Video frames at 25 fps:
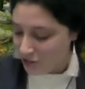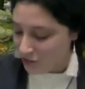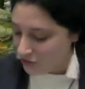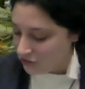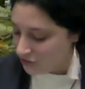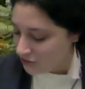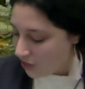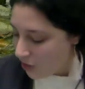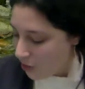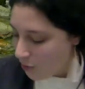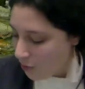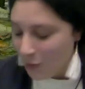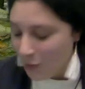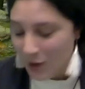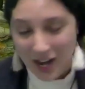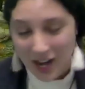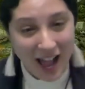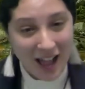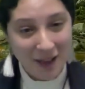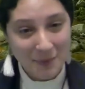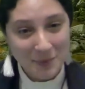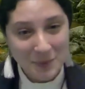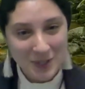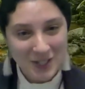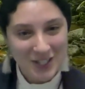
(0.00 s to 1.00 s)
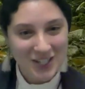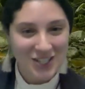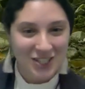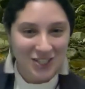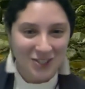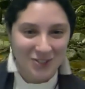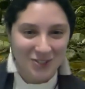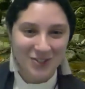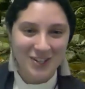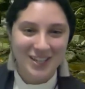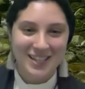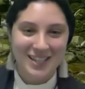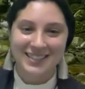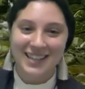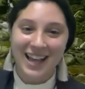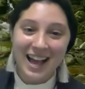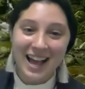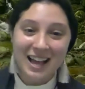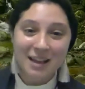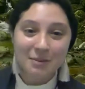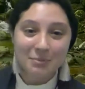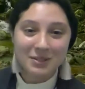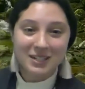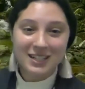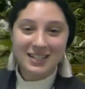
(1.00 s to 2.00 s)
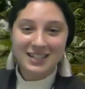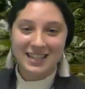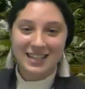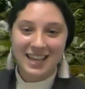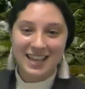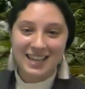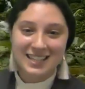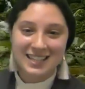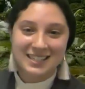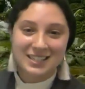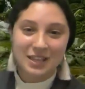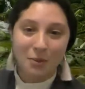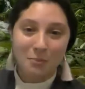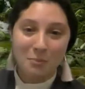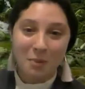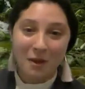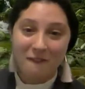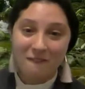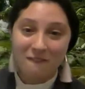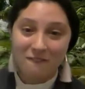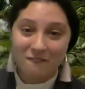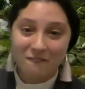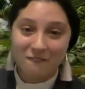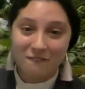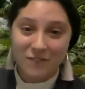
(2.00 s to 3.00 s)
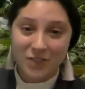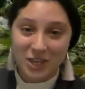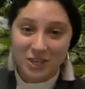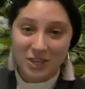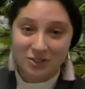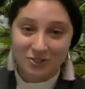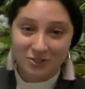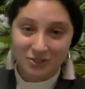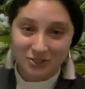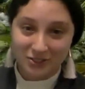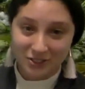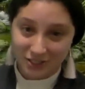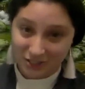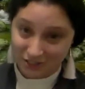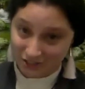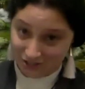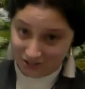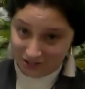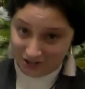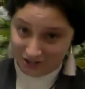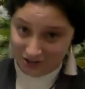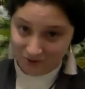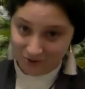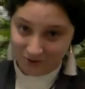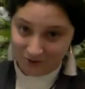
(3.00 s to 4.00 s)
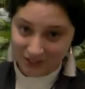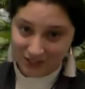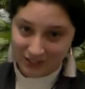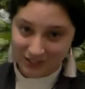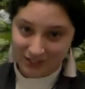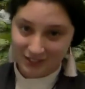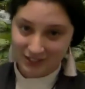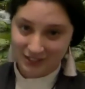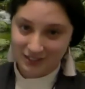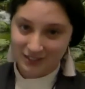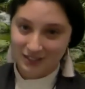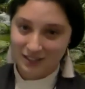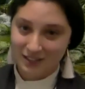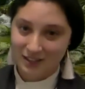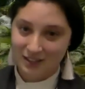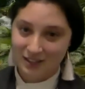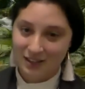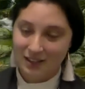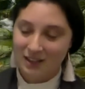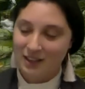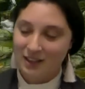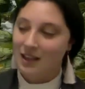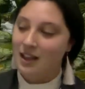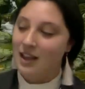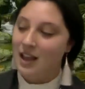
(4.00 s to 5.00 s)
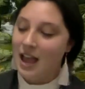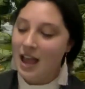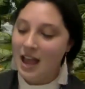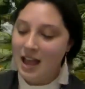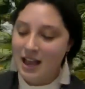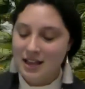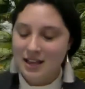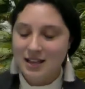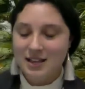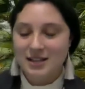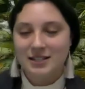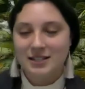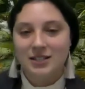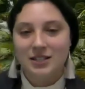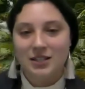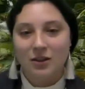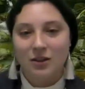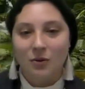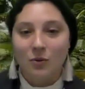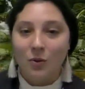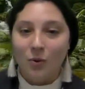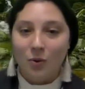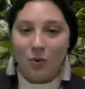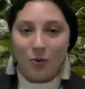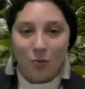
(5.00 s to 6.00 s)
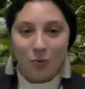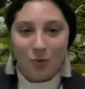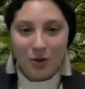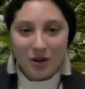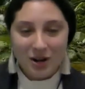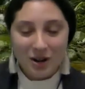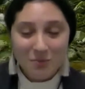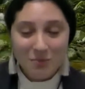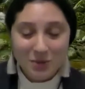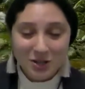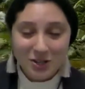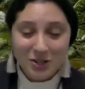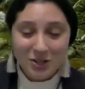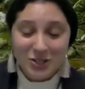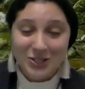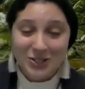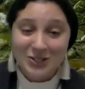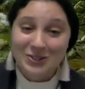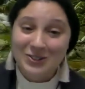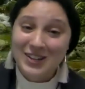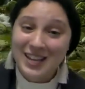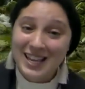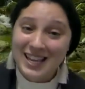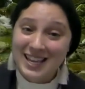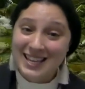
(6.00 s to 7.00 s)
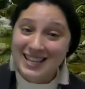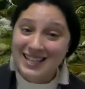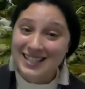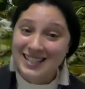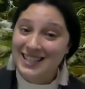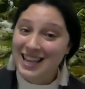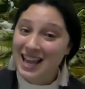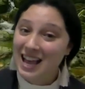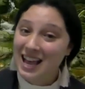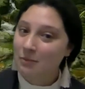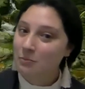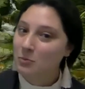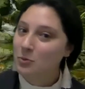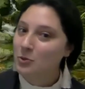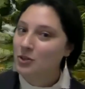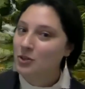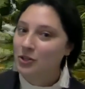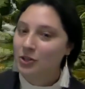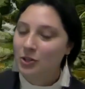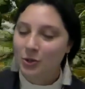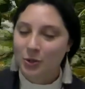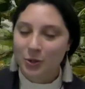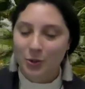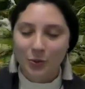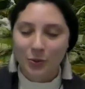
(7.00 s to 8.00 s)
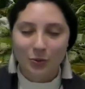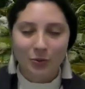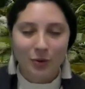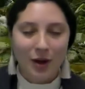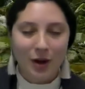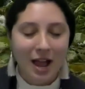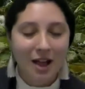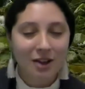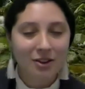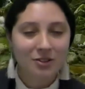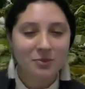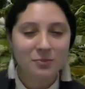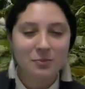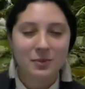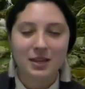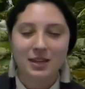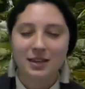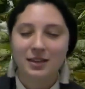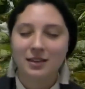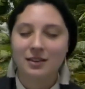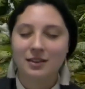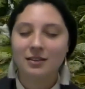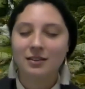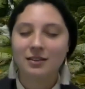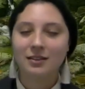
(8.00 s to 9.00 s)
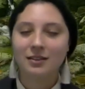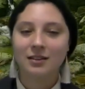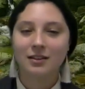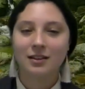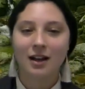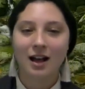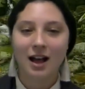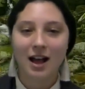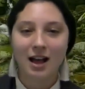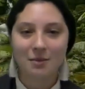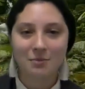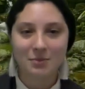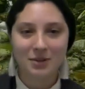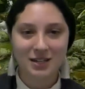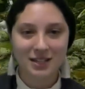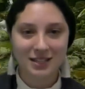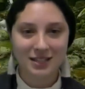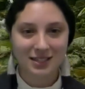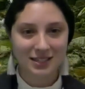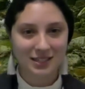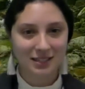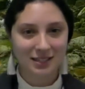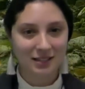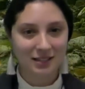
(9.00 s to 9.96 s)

So, what I'm going to do is I'm going to take some field notes. And what I'm going to do is I'm going to look around me. I'm going to